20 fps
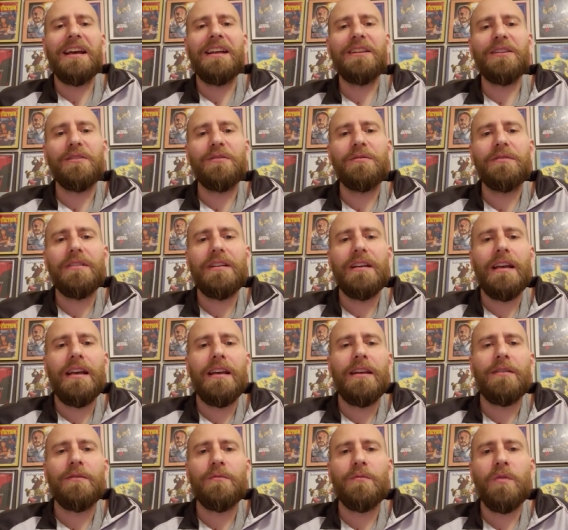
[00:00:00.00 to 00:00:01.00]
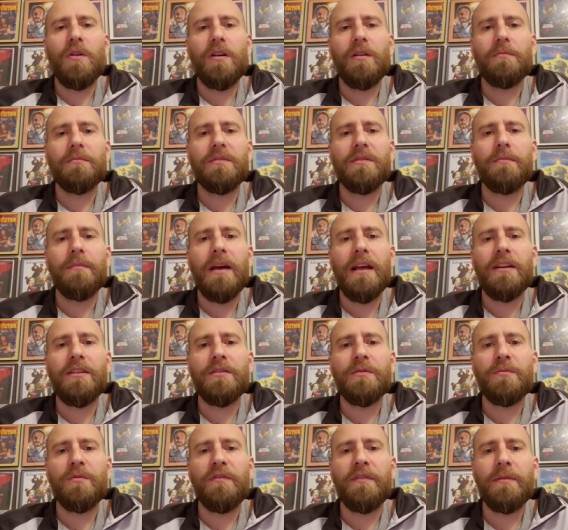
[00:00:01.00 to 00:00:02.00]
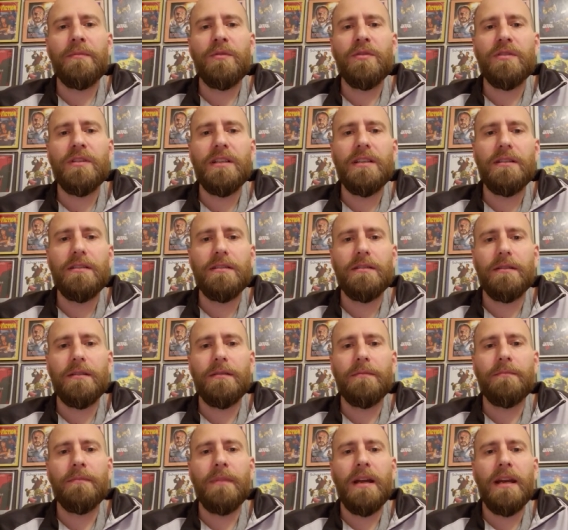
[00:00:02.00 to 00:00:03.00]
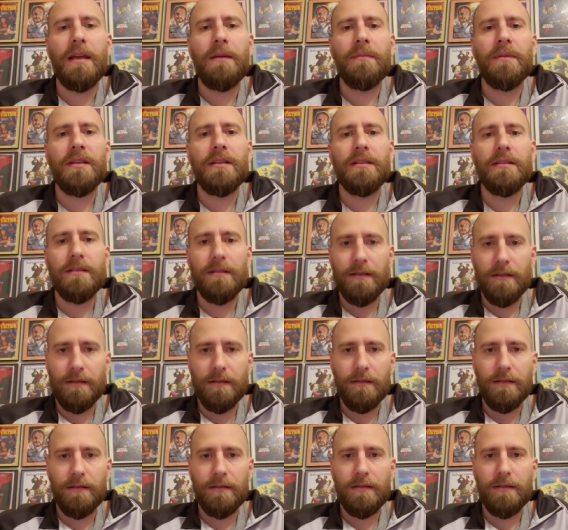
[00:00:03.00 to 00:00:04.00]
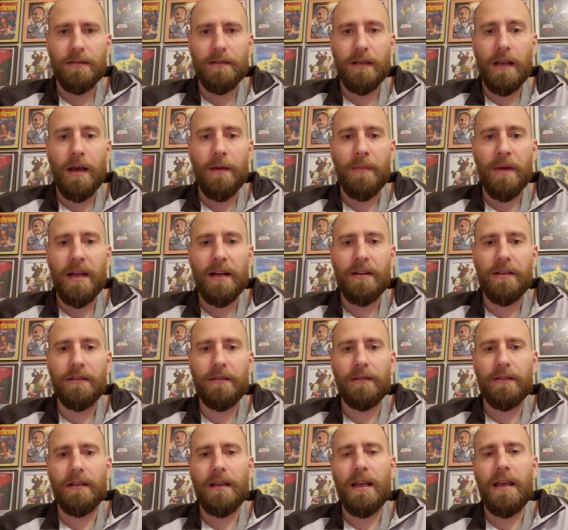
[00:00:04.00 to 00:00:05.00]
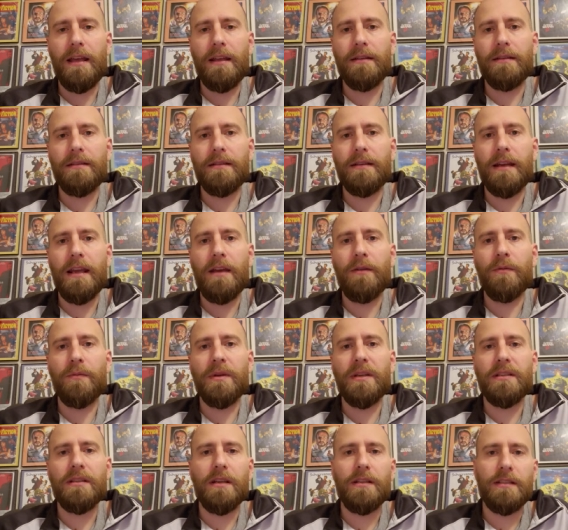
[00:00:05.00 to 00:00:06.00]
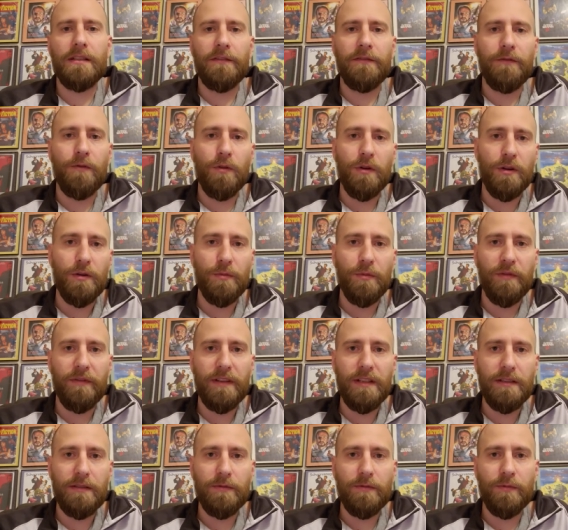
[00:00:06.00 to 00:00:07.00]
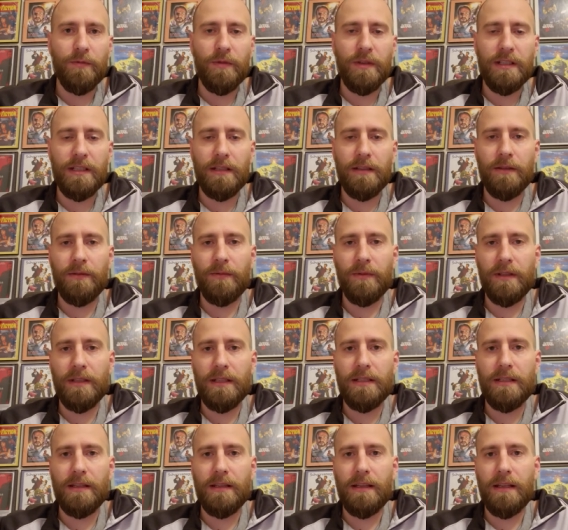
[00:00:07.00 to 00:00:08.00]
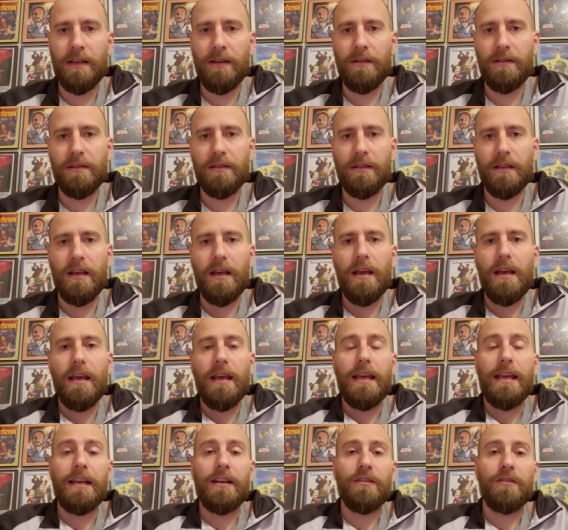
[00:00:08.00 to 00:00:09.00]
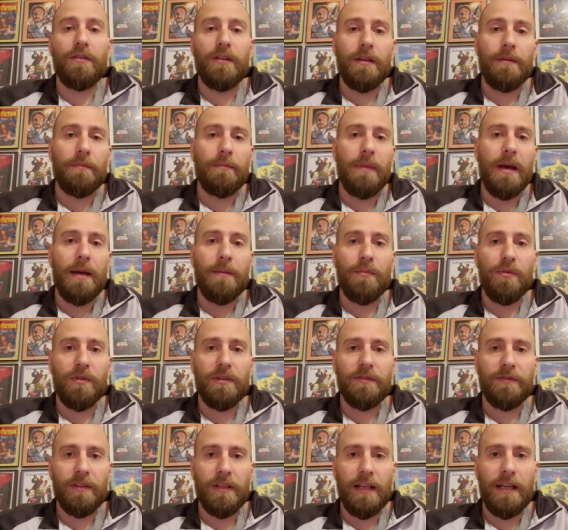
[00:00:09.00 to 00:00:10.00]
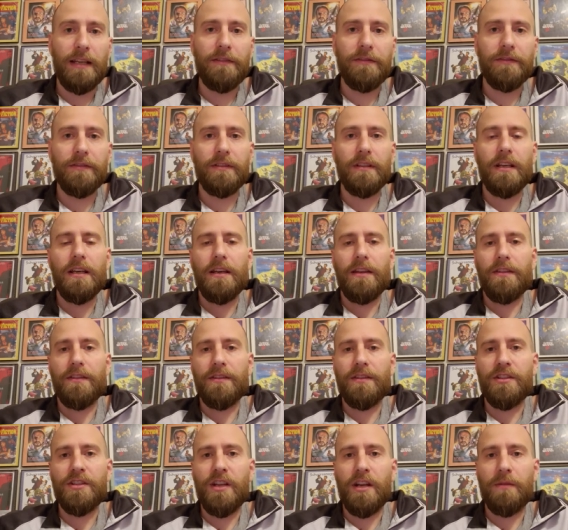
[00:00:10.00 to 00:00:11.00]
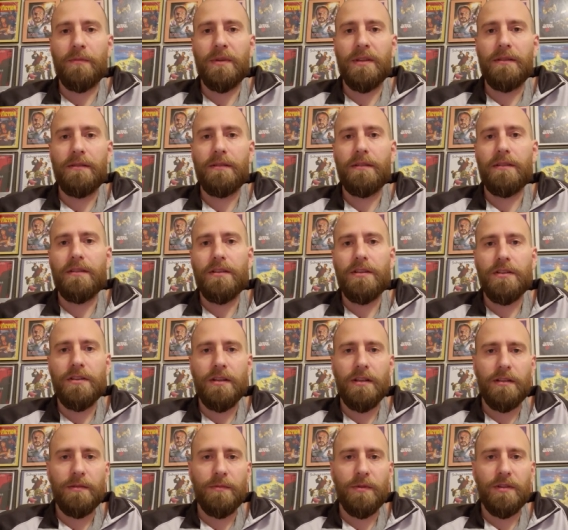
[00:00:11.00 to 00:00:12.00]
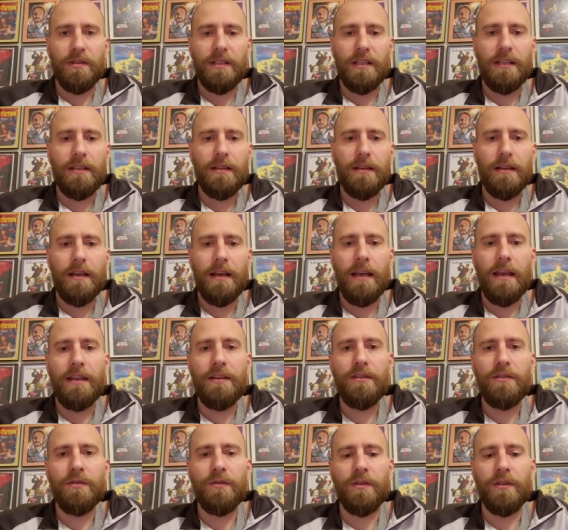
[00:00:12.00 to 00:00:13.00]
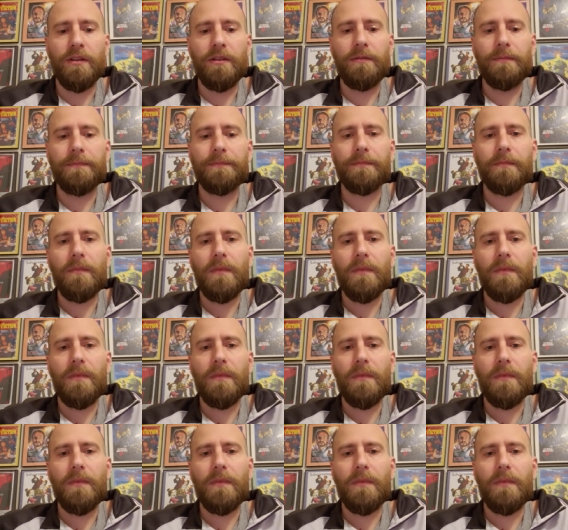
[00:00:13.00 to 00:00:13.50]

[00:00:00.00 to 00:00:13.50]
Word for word: Hello, and welcome to Mattner's Movie Musings. My name is Scott Mattner, and today we'll be discussing four new movies recently released to theaters, including Bad Boys for Life, The Gentlemen, Just Mercy, and Dolittle.